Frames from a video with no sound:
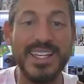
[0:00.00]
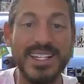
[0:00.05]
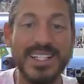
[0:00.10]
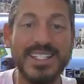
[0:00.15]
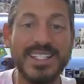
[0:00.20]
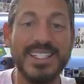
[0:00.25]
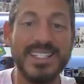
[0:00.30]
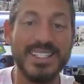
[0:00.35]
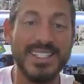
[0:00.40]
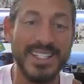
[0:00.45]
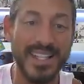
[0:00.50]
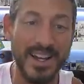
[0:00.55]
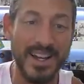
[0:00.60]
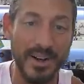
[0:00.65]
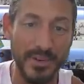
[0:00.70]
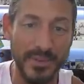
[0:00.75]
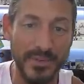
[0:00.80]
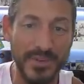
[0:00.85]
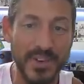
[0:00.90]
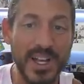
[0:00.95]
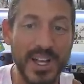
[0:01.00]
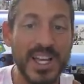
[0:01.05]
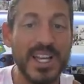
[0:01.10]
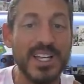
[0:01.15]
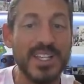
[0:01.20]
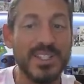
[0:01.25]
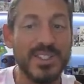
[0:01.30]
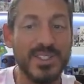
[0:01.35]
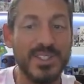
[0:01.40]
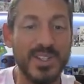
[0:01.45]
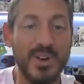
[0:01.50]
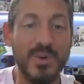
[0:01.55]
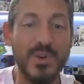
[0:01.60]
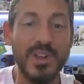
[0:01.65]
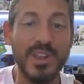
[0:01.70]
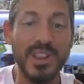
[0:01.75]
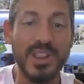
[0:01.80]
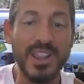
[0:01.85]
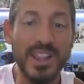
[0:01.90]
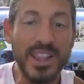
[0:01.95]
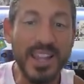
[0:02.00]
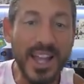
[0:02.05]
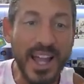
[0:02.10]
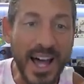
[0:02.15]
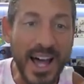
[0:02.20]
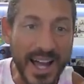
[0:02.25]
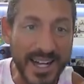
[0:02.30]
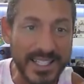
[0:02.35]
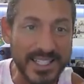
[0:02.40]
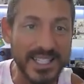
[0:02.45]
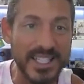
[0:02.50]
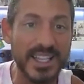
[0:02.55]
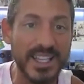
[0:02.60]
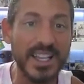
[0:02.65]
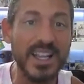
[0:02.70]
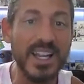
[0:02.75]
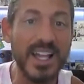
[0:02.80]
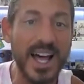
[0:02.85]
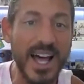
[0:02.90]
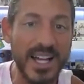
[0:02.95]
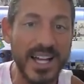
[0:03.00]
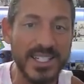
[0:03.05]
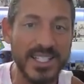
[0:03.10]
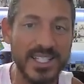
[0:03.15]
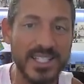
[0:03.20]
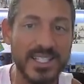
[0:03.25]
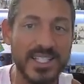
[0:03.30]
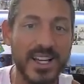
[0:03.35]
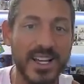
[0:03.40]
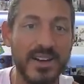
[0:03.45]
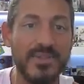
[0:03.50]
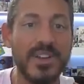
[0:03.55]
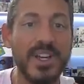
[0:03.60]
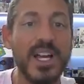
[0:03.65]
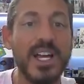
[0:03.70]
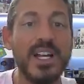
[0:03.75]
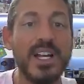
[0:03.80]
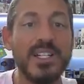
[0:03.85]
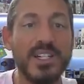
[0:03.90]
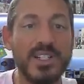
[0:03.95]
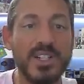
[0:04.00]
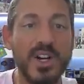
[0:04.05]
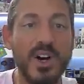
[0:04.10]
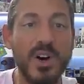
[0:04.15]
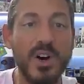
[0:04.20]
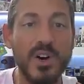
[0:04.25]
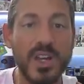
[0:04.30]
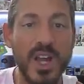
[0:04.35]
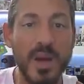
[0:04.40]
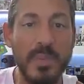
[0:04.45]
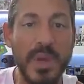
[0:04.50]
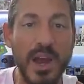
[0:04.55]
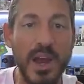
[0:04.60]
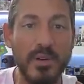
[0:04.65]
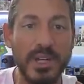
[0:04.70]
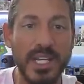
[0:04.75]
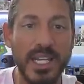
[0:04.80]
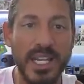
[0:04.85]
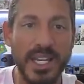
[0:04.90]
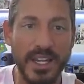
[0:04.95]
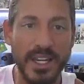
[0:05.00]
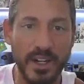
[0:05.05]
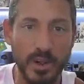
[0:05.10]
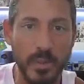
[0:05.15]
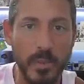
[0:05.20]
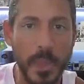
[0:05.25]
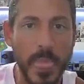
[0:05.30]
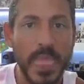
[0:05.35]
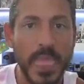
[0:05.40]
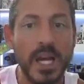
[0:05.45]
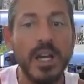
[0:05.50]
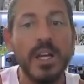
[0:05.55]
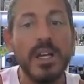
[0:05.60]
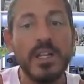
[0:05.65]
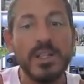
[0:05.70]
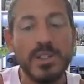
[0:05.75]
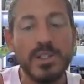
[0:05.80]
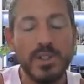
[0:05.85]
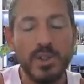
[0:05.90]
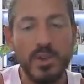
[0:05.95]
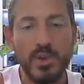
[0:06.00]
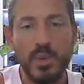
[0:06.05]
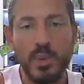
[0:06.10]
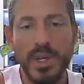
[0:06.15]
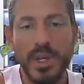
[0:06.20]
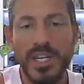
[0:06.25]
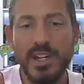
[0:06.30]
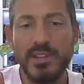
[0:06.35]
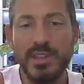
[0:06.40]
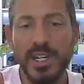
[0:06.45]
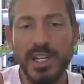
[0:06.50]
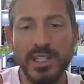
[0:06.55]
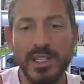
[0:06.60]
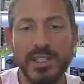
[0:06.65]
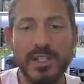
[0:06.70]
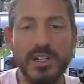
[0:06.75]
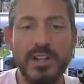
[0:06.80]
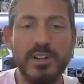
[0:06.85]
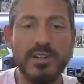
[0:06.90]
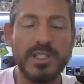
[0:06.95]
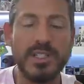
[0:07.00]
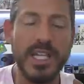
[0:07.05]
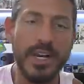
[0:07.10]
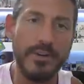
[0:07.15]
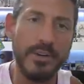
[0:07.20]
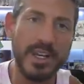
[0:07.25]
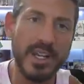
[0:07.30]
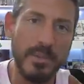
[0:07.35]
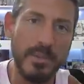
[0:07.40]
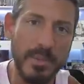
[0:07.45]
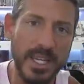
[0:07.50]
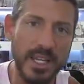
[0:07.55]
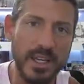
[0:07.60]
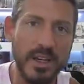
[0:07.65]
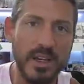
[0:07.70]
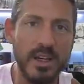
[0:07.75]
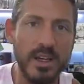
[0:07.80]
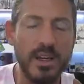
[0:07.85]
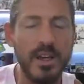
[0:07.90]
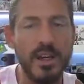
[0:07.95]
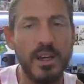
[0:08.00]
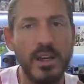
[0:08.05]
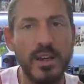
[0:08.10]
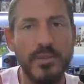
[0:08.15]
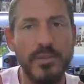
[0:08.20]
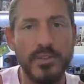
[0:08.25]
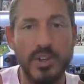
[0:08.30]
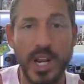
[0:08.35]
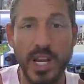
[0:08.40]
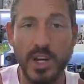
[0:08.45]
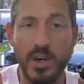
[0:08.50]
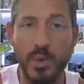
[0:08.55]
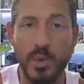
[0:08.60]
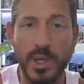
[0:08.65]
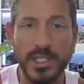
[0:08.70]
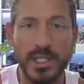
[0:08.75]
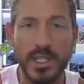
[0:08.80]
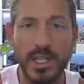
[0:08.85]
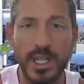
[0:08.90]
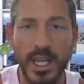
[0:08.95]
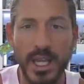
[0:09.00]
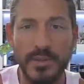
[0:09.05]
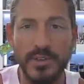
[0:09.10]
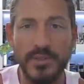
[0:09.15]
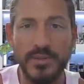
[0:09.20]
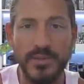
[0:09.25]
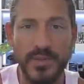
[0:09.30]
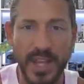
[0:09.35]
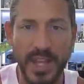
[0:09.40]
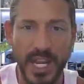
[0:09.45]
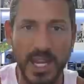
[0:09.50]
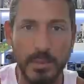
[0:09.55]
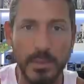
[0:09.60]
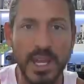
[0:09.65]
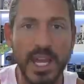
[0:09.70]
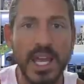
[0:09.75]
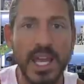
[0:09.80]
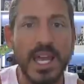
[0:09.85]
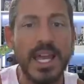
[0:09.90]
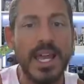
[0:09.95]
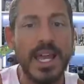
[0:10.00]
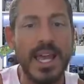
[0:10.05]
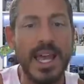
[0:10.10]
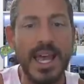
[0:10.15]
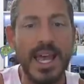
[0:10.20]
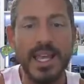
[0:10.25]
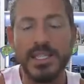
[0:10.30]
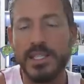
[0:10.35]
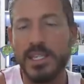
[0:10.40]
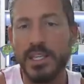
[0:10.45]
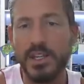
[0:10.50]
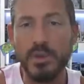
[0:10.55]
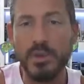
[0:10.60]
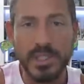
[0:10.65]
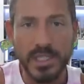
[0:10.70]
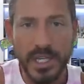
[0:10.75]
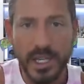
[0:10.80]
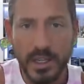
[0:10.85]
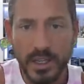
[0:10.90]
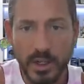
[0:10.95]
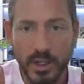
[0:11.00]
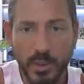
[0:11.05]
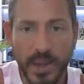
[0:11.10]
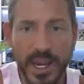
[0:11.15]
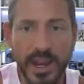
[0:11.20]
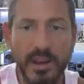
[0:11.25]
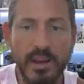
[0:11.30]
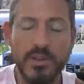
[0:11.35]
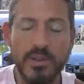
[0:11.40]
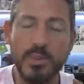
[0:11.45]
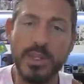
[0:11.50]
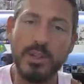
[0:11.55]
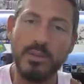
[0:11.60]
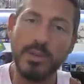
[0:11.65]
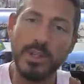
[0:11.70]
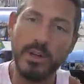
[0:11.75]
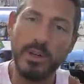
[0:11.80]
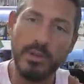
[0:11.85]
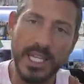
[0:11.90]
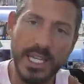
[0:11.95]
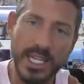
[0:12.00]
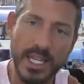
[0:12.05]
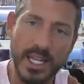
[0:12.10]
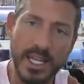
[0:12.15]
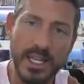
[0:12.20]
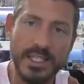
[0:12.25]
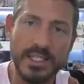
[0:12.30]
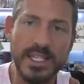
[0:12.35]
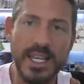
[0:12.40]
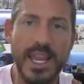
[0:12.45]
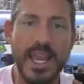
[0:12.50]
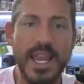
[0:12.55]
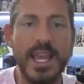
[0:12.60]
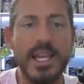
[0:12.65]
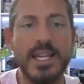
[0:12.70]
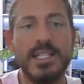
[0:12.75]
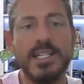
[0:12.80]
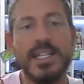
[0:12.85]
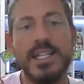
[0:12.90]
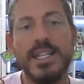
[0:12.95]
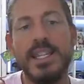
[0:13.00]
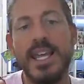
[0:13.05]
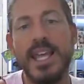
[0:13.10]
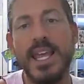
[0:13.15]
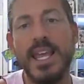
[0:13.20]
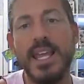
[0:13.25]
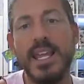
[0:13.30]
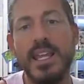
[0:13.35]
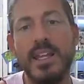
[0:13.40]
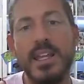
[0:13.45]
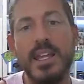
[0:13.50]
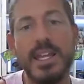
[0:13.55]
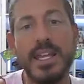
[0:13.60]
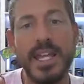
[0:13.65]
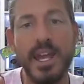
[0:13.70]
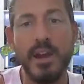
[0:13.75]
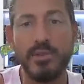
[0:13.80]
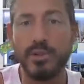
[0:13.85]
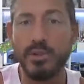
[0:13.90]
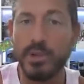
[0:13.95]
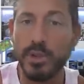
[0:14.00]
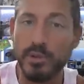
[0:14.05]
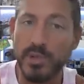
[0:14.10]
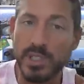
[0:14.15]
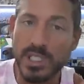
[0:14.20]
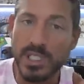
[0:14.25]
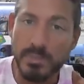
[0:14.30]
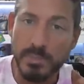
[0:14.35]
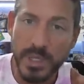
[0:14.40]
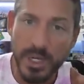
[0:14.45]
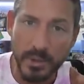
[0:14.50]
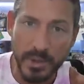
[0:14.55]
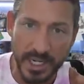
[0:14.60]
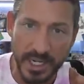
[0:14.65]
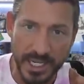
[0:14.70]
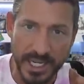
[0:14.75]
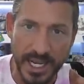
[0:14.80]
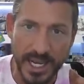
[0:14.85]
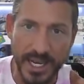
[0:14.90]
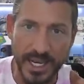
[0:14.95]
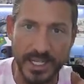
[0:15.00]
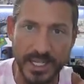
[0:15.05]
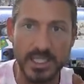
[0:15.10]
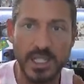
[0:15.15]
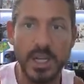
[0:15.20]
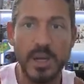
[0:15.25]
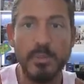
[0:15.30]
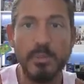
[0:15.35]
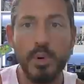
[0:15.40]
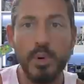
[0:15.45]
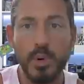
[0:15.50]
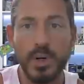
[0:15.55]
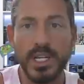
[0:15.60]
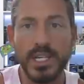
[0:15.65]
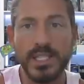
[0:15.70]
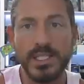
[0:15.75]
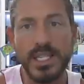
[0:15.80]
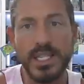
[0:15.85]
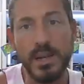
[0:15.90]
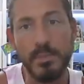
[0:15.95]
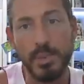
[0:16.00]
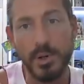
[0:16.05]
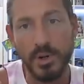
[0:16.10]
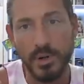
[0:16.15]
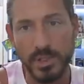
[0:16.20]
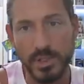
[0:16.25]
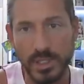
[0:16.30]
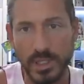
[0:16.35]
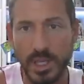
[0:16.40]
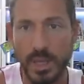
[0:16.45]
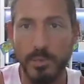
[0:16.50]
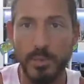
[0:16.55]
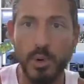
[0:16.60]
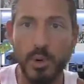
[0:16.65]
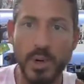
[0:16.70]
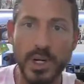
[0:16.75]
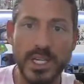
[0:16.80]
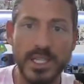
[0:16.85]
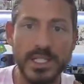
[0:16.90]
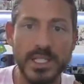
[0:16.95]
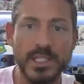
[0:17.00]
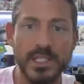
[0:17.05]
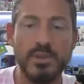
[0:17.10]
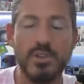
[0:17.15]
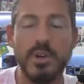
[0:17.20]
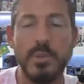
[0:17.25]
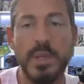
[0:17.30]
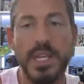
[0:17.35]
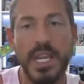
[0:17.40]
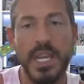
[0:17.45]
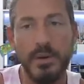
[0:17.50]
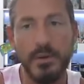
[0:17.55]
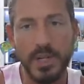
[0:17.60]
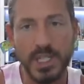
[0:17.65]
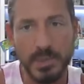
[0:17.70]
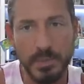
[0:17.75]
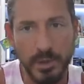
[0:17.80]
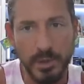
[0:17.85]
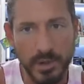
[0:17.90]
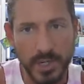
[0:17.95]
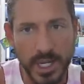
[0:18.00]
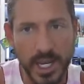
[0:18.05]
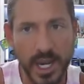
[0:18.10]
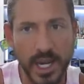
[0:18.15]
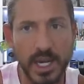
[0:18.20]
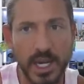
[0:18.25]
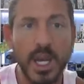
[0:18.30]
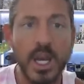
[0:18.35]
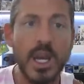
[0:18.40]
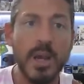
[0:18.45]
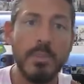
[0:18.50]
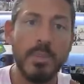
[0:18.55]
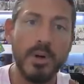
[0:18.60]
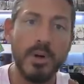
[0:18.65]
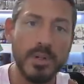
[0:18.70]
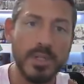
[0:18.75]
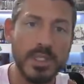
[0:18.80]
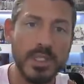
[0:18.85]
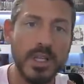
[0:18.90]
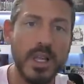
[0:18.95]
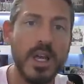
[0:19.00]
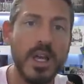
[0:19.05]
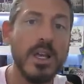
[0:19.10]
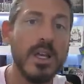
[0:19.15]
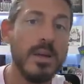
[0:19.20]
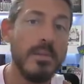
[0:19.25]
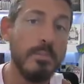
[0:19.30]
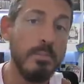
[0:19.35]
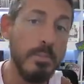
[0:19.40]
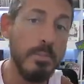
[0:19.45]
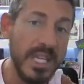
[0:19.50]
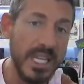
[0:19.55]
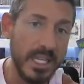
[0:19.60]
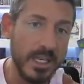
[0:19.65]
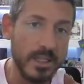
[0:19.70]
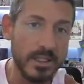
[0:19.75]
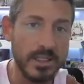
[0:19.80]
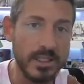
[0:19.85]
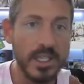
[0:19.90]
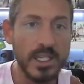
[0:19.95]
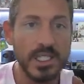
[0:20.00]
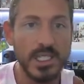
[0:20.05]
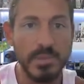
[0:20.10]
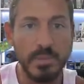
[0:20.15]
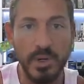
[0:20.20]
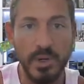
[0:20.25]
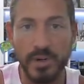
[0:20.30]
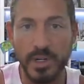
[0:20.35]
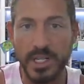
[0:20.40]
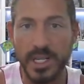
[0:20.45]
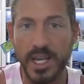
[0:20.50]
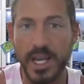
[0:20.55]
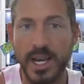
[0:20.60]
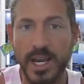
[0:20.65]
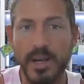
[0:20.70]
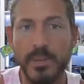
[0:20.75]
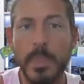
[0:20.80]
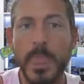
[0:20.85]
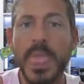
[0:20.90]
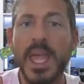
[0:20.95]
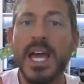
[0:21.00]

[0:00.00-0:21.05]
itself. So, lots and lots of stuff to talk about here. So, we know that it stars Eric and Mia of Dragon Quest XI fame as they go sailing around when they're little kids and they encounter little spirit guides, Porcus and Purrsula. Porcus is going to be Eric's spirit guide, Purrsula Mia's spirit guide.